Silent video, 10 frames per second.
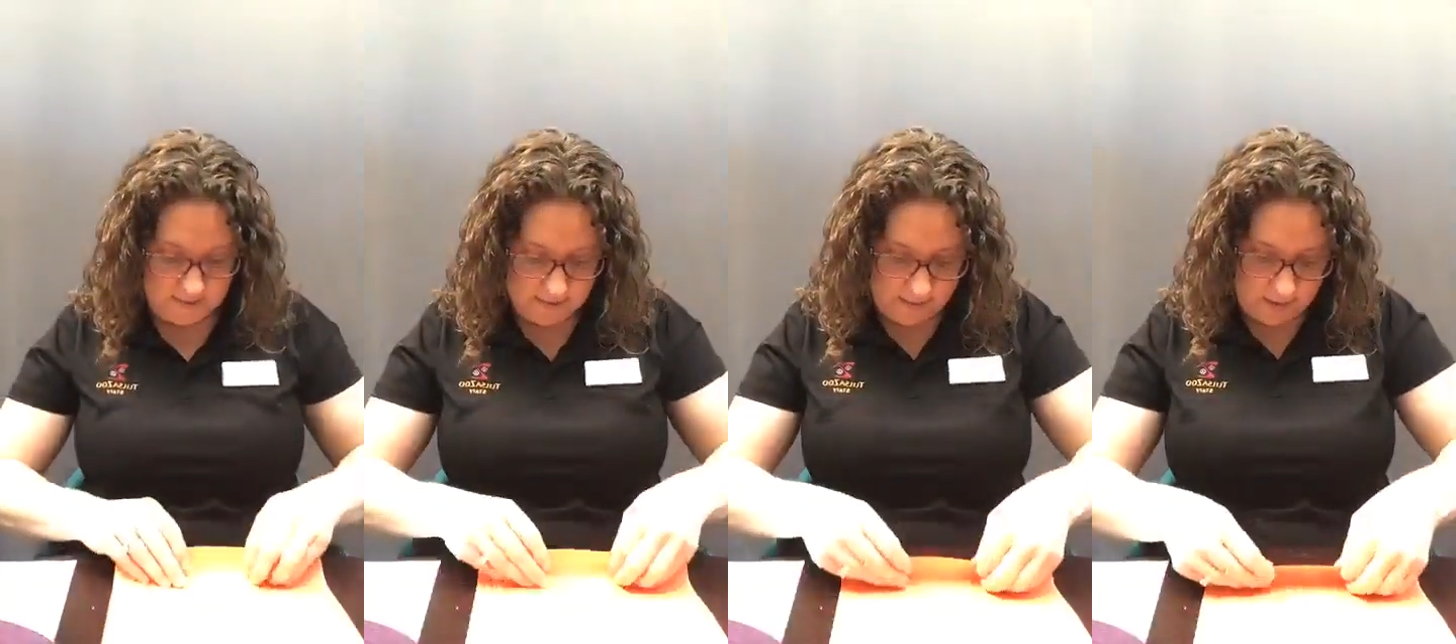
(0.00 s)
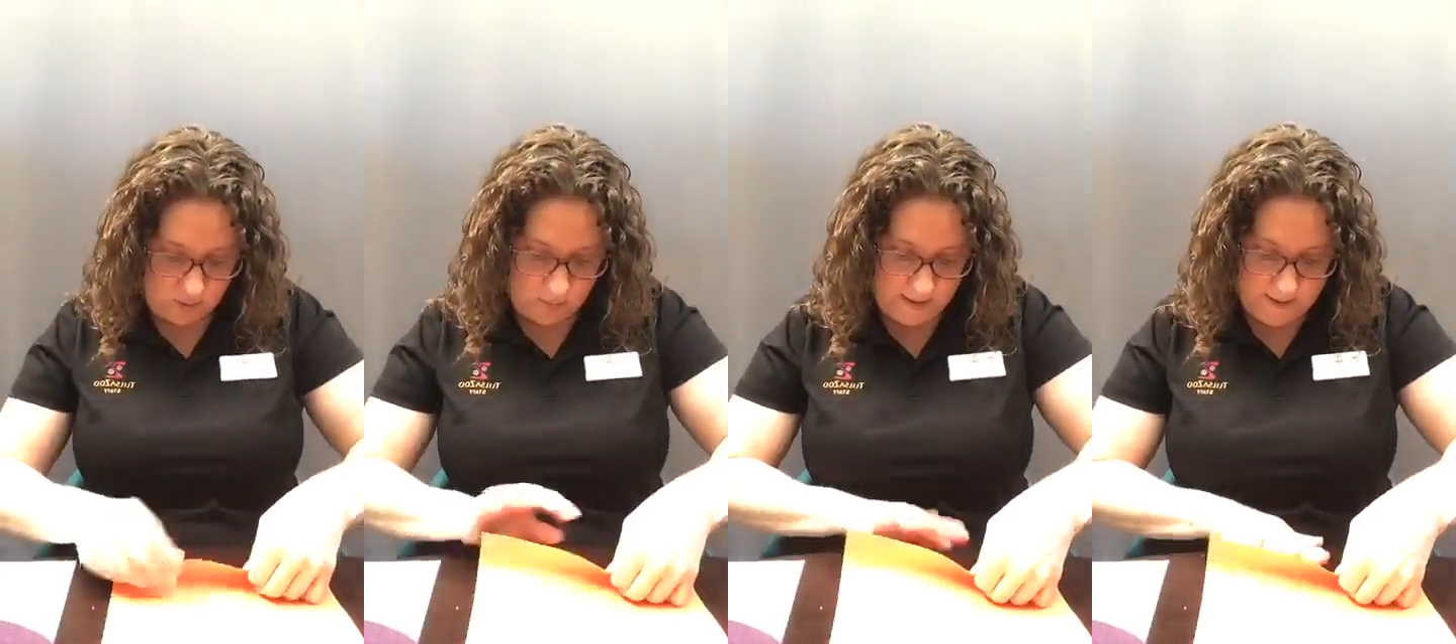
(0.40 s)
just a
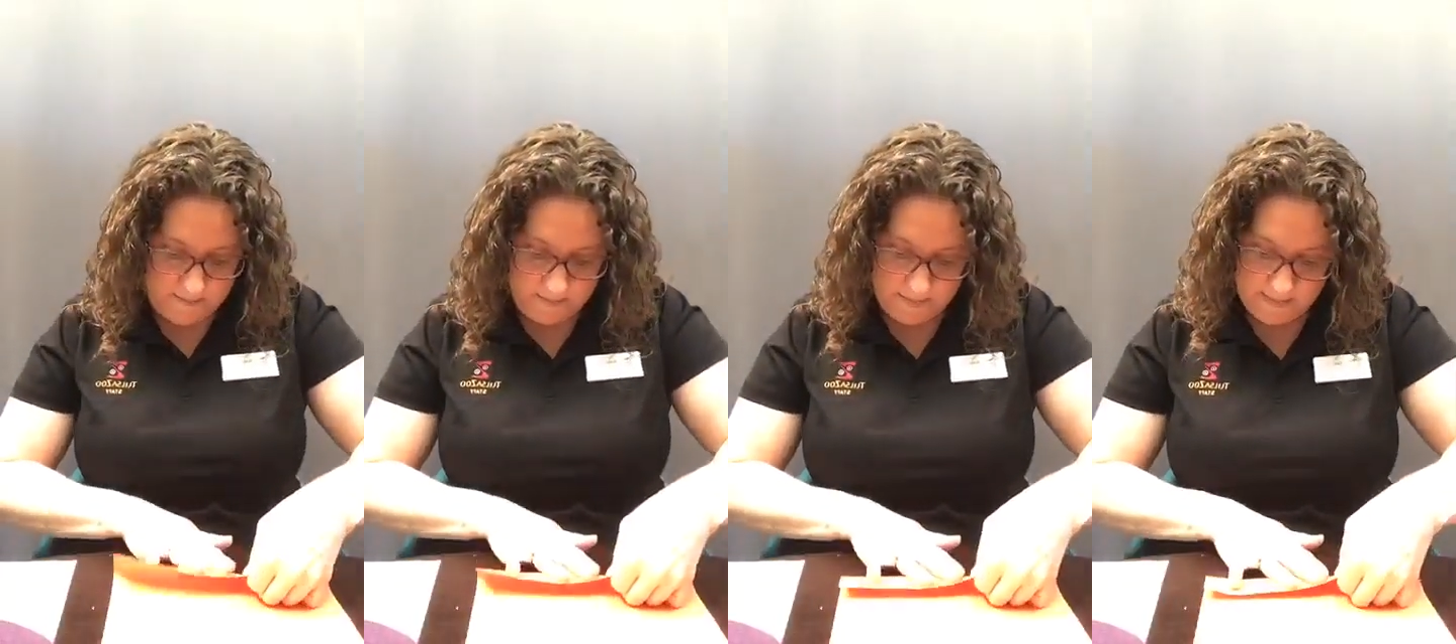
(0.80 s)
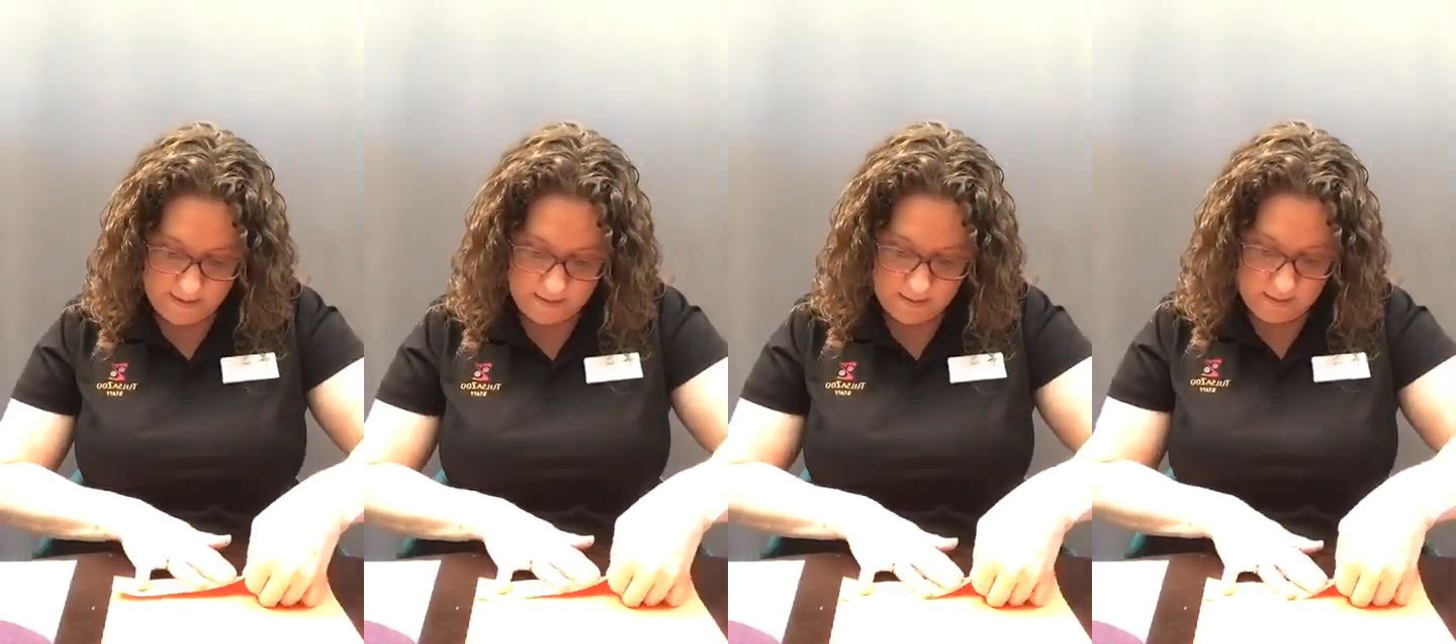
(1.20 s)
little bit,
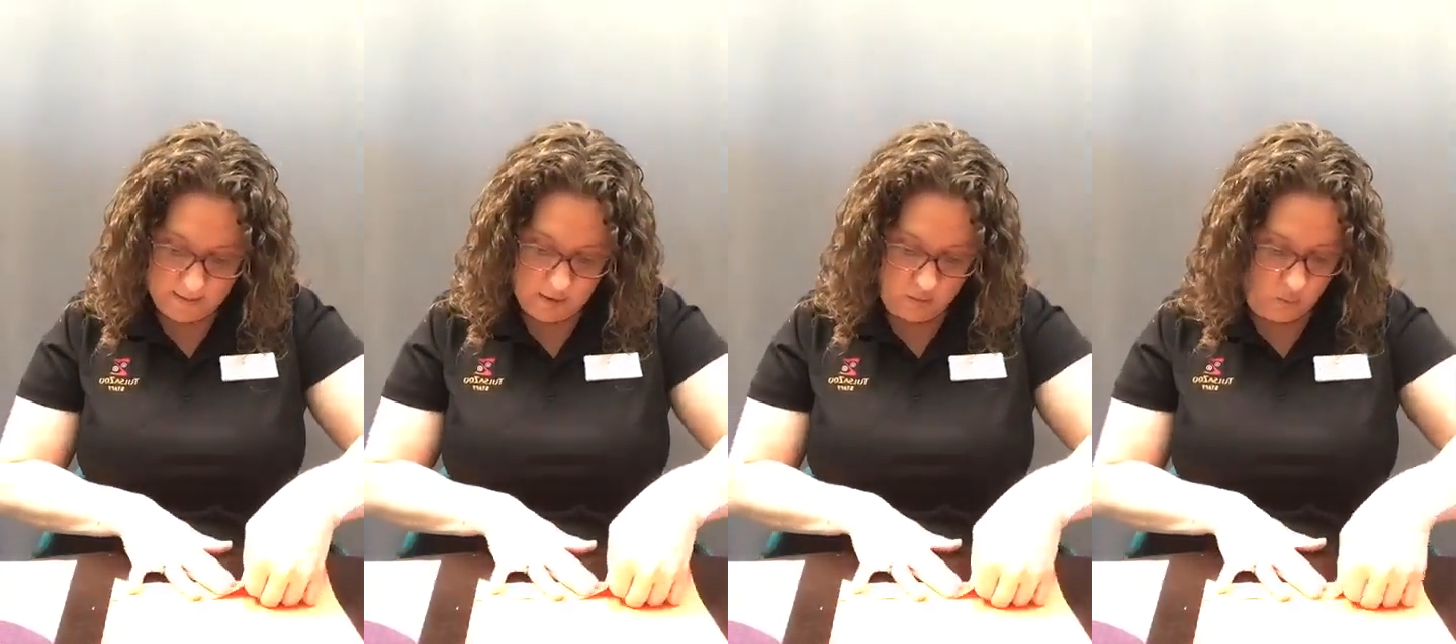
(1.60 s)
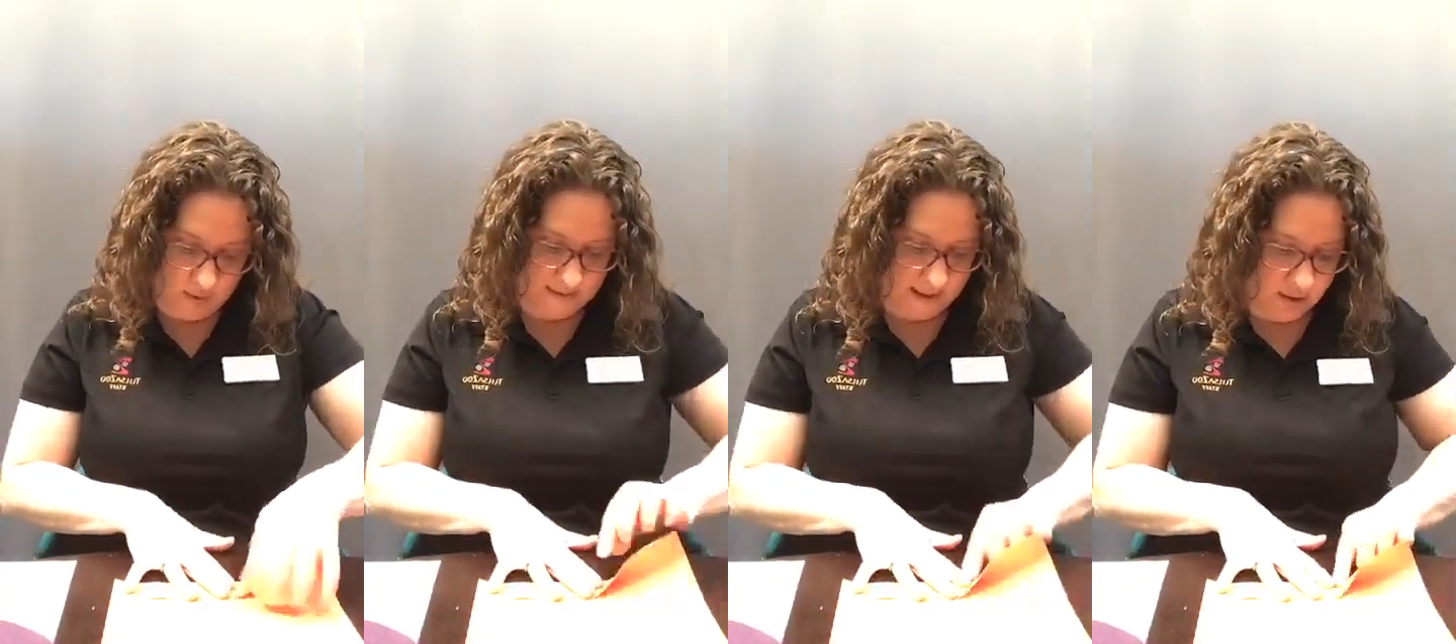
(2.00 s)
on
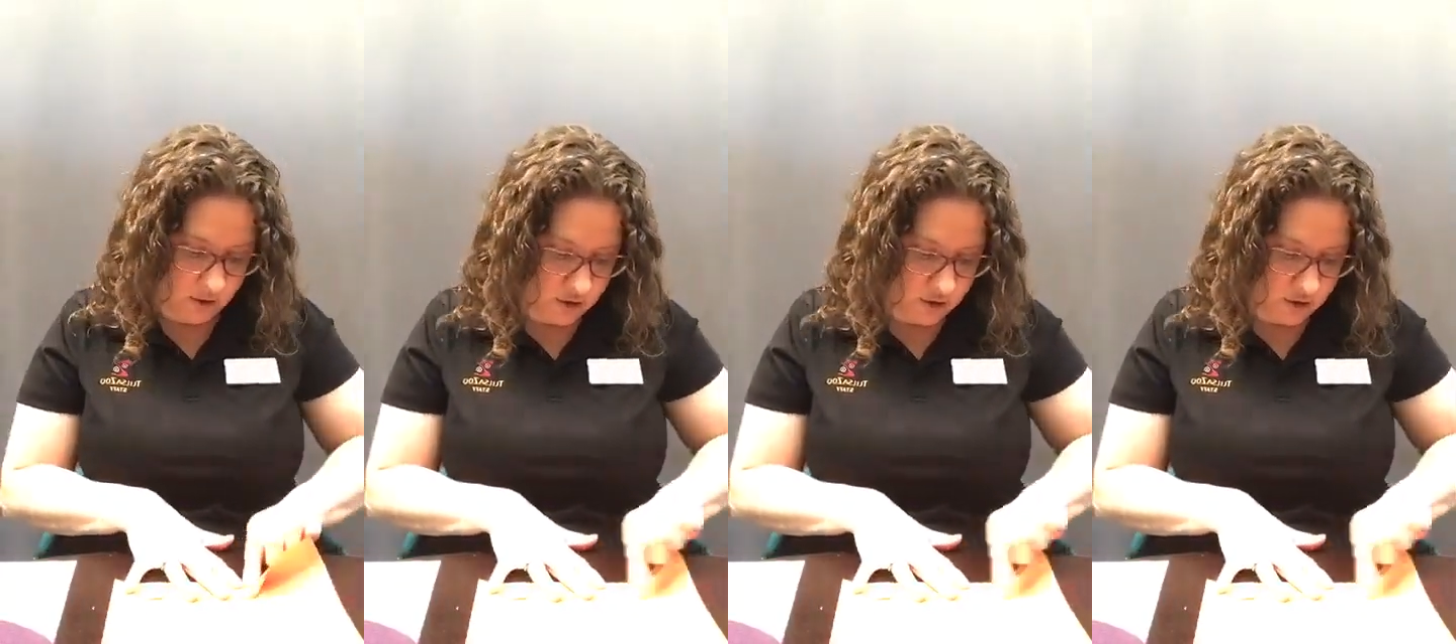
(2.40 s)
one side